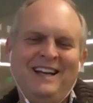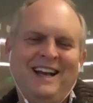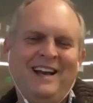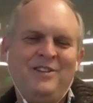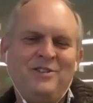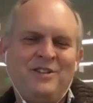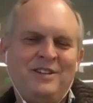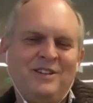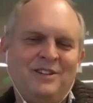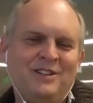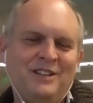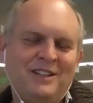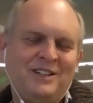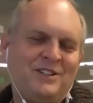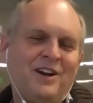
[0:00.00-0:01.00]
and you're still
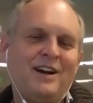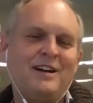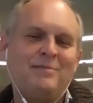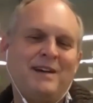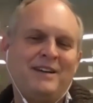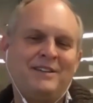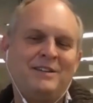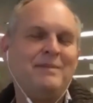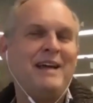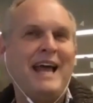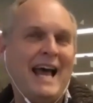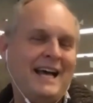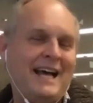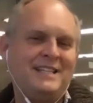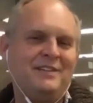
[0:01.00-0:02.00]
going to talk about them
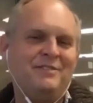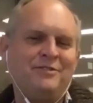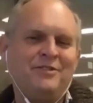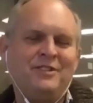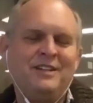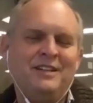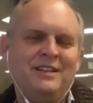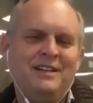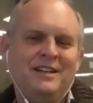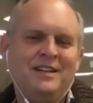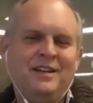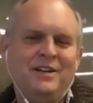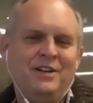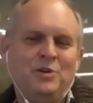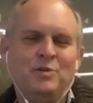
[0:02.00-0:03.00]
as if
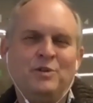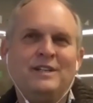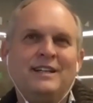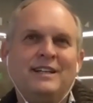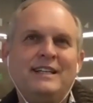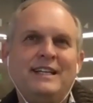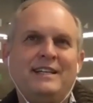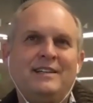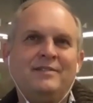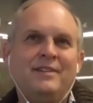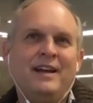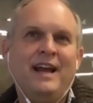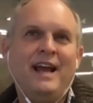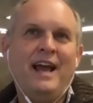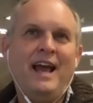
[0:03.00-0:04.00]
you were an elite.
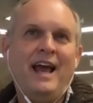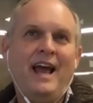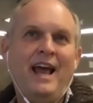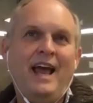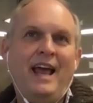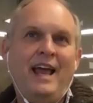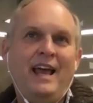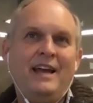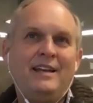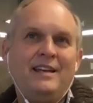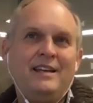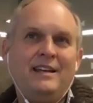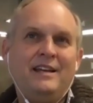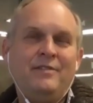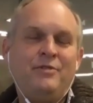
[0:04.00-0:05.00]
And
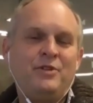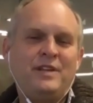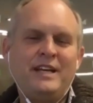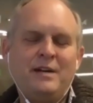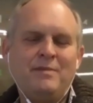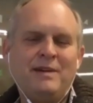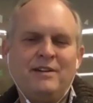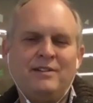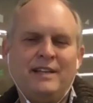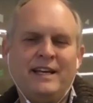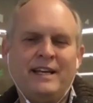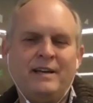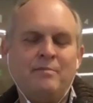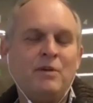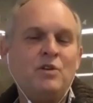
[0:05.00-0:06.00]
if you think about
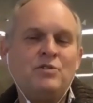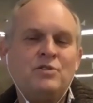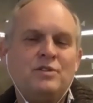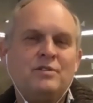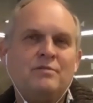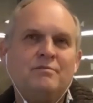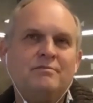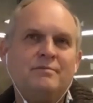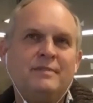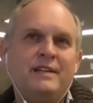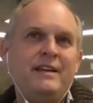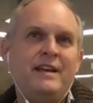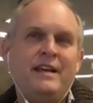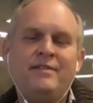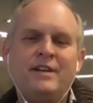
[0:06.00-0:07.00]

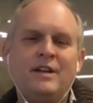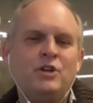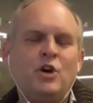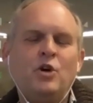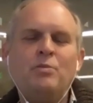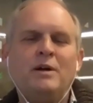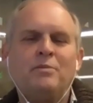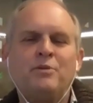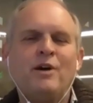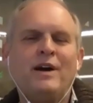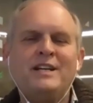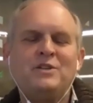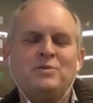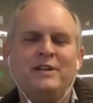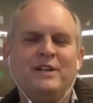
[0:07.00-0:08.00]
even a Nobel
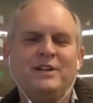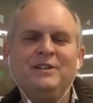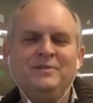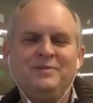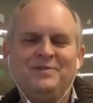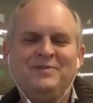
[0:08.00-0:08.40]
Prize winner,